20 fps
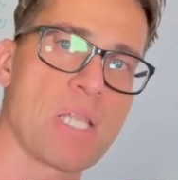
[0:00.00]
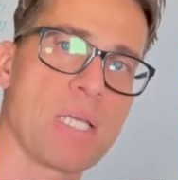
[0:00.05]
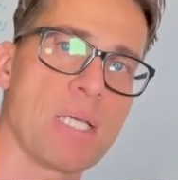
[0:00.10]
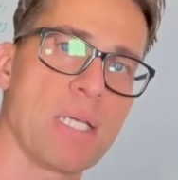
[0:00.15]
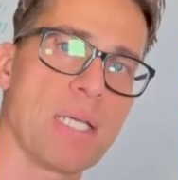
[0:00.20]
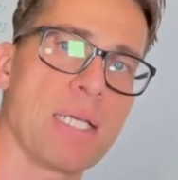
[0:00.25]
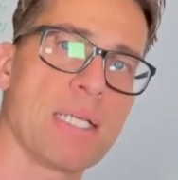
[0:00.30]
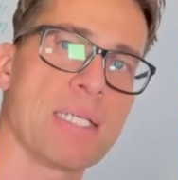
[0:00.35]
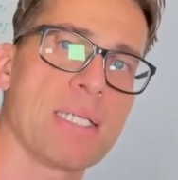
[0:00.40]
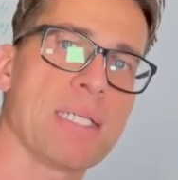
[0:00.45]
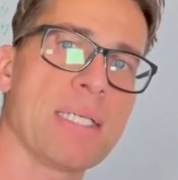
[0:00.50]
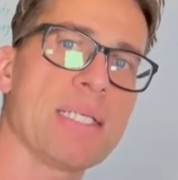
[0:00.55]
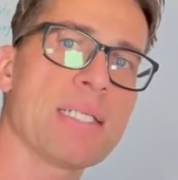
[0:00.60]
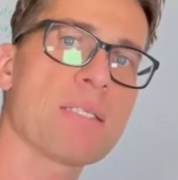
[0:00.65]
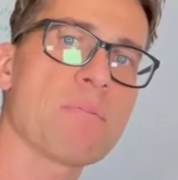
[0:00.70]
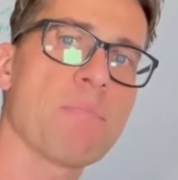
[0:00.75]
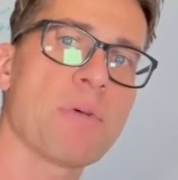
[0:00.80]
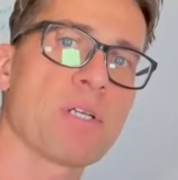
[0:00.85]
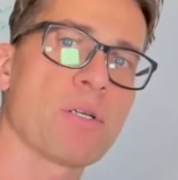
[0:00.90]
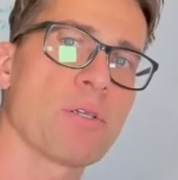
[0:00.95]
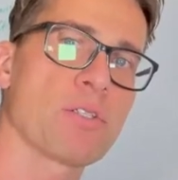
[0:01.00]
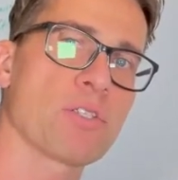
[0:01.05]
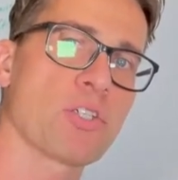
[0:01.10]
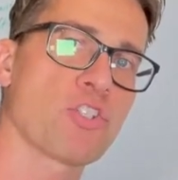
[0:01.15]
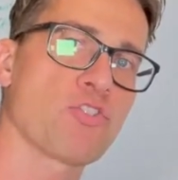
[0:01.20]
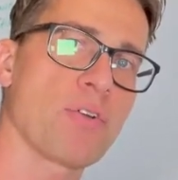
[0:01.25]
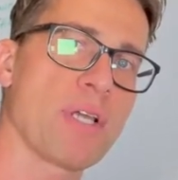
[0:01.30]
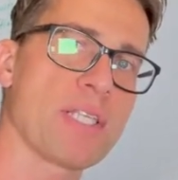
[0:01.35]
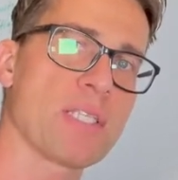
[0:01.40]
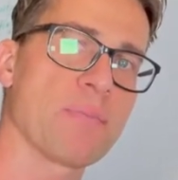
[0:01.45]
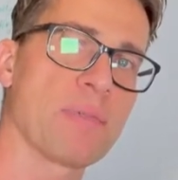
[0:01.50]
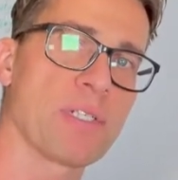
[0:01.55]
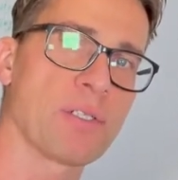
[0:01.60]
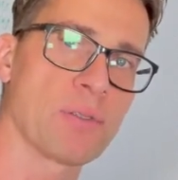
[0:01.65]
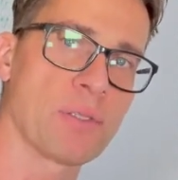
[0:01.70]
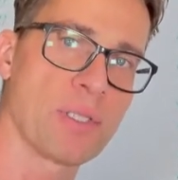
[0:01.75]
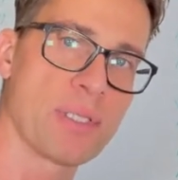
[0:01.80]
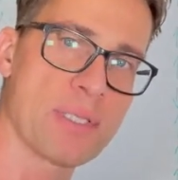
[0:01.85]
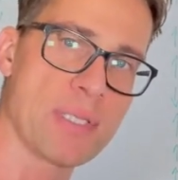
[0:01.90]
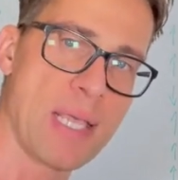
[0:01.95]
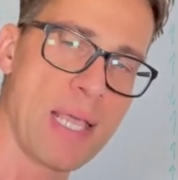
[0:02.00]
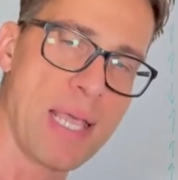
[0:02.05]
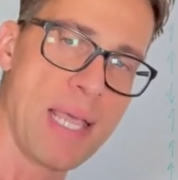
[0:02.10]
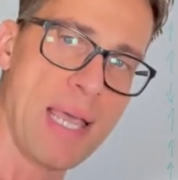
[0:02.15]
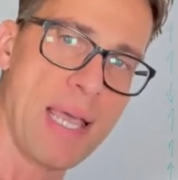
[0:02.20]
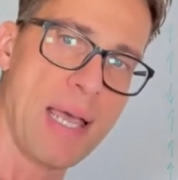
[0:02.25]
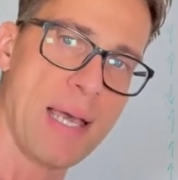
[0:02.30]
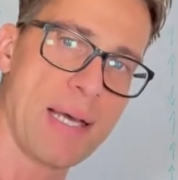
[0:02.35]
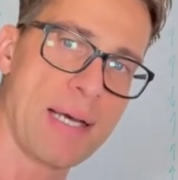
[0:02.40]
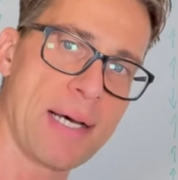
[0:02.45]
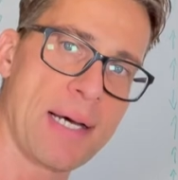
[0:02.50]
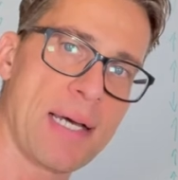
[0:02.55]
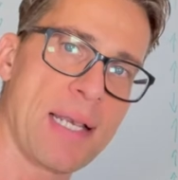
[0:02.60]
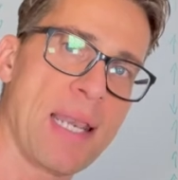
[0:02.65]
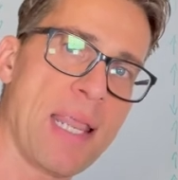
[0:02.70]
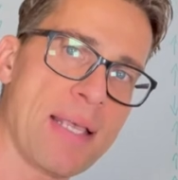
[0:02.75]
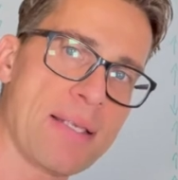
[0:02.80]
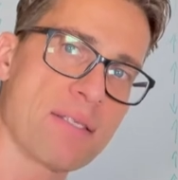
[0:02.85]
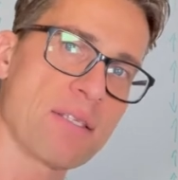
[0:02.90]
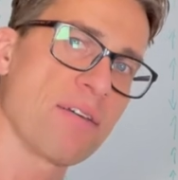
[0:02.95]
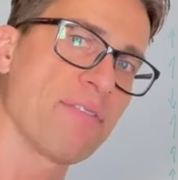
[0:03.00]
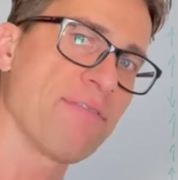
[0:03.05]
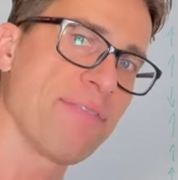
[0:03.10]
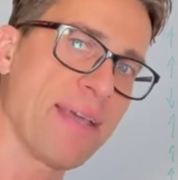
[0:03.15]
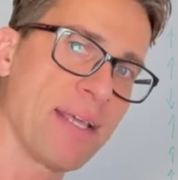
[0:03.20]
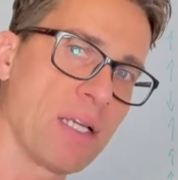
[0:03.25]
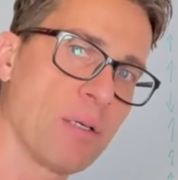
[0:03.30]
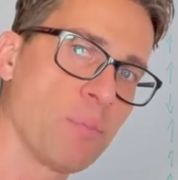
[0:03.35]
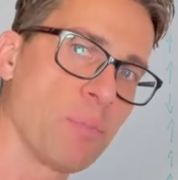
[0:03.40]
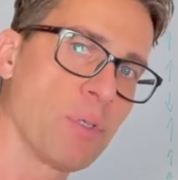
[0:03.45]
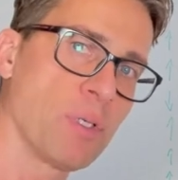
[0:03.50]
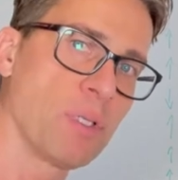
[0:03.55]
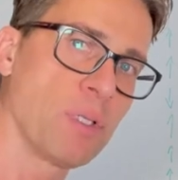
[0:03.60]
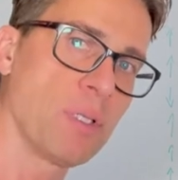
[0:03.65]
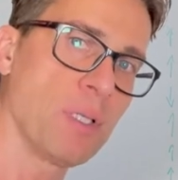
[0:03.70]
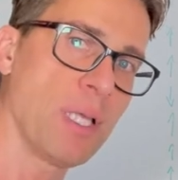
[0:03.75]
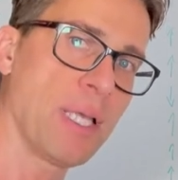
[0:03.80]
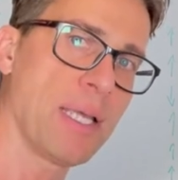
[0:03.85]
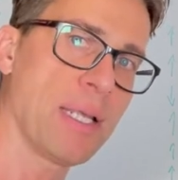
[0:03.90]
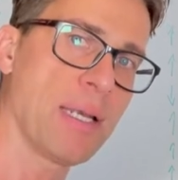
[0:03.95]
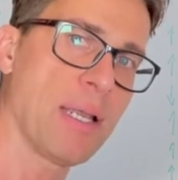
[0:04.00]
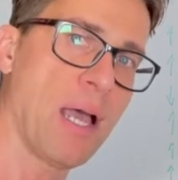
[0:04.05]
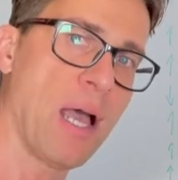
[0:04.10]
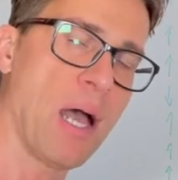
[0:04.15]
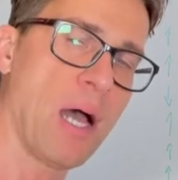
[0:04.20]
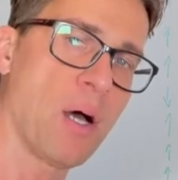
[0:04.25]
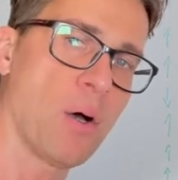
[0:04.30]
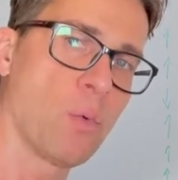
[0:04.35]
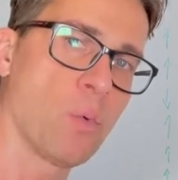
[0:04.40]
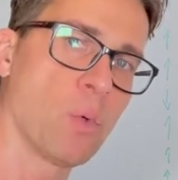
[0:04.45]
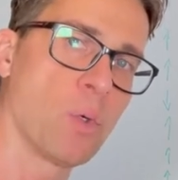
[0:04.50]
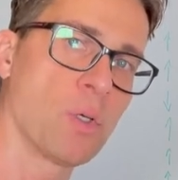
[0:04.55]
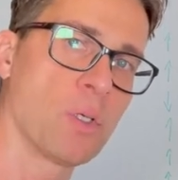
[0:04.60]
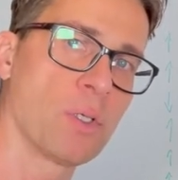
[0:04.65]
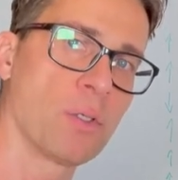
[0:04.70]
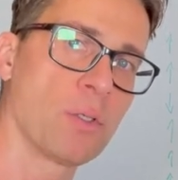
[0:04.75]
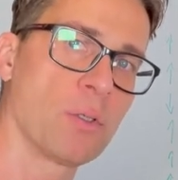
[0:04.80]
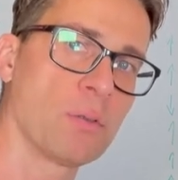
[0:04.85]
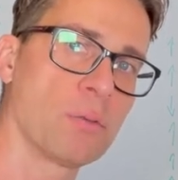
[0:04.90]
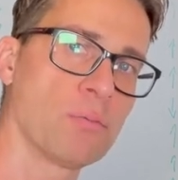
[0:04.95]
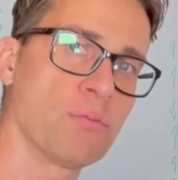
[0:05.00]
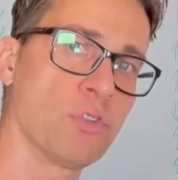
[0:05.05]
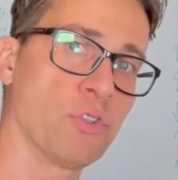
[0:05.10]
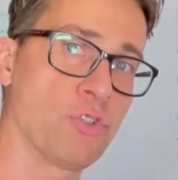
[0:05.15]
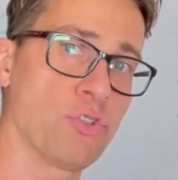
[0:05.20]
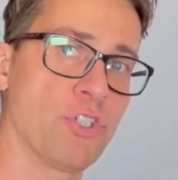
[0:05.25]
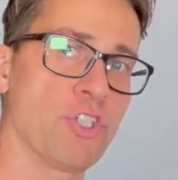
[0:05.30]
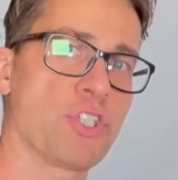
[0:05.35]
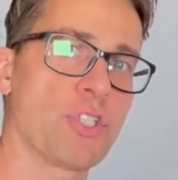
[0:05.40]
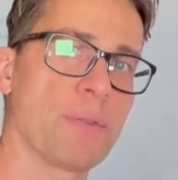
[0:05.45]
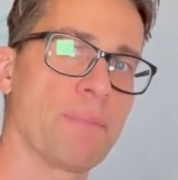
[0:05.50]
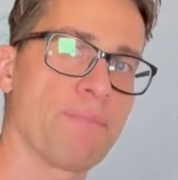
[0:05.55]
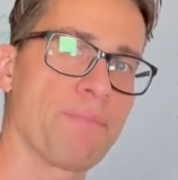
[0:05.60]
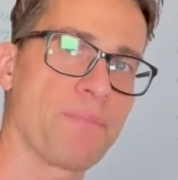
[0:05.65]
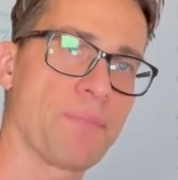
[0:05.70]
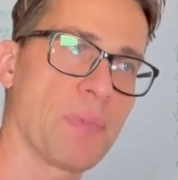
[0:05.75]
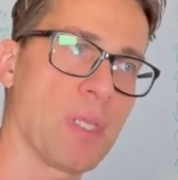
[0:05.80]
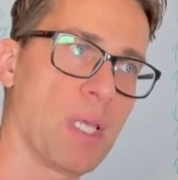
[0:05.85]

And these minerals or trace minerals are less available in our nutrition.